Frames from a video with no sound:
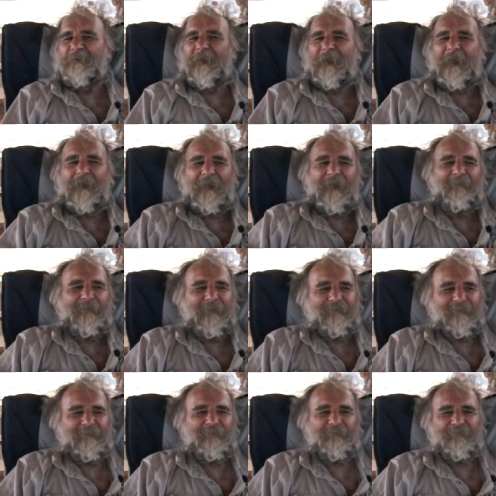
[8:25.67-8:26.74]
I, I'm going
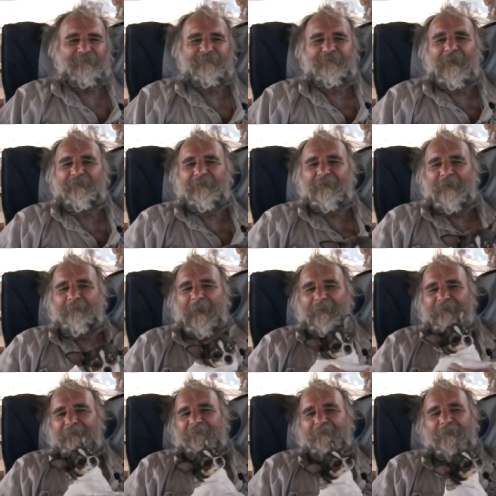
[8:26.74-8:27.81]
to tell you something
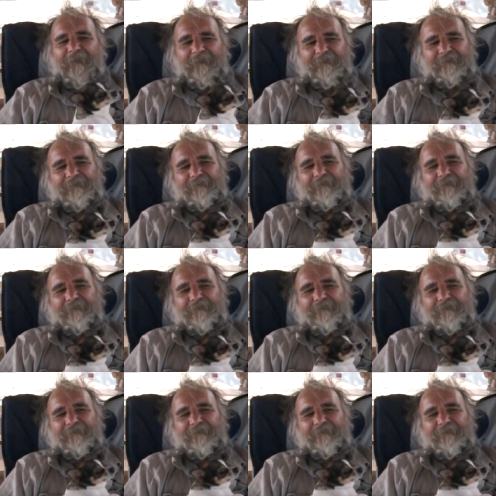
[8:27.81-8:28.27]
about it, okay?